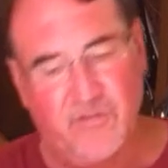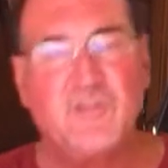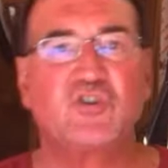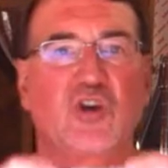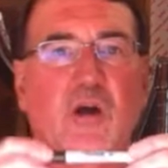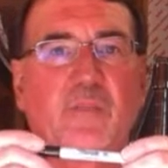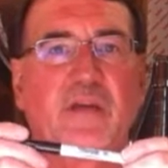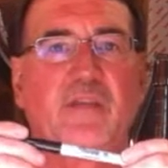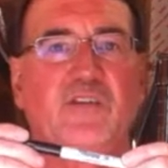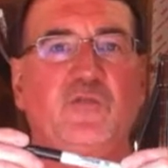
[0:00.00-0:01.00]
this
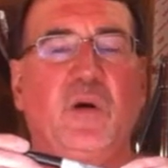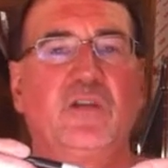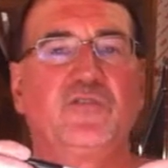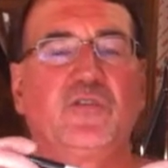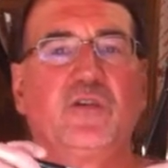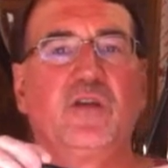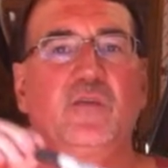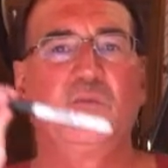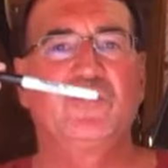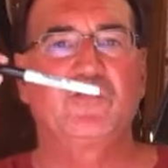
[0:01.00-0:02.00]
Sharpie, and they sponsor
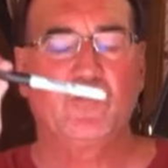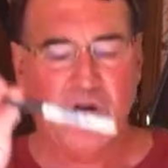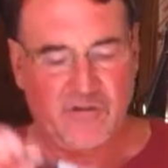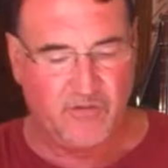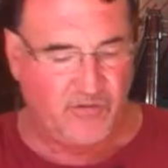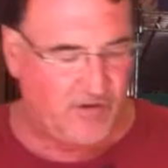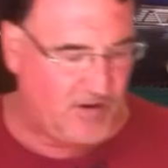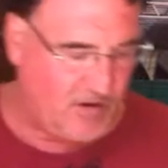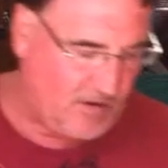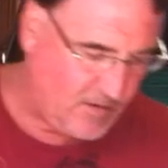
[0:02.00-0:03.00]
the Bristol races.
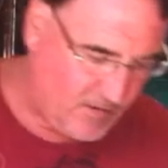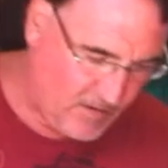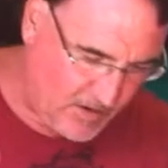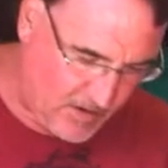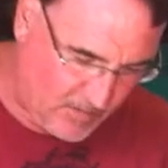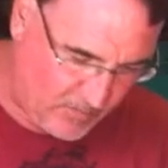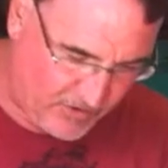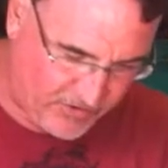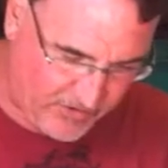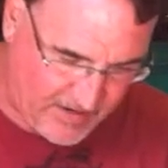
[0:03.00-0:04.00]

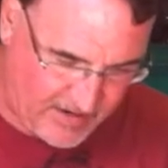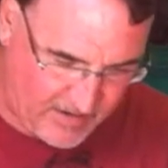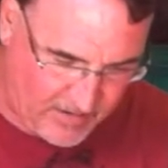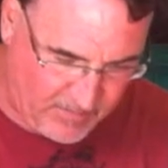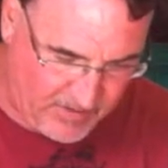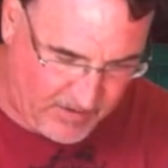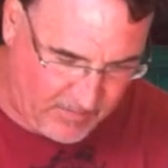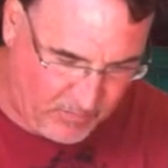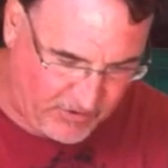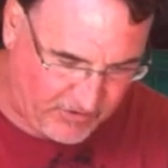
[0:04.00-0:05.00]
Bristol up in
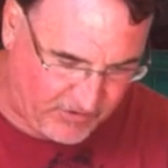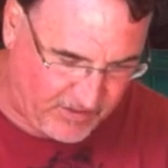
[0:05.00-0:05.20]
Bristol,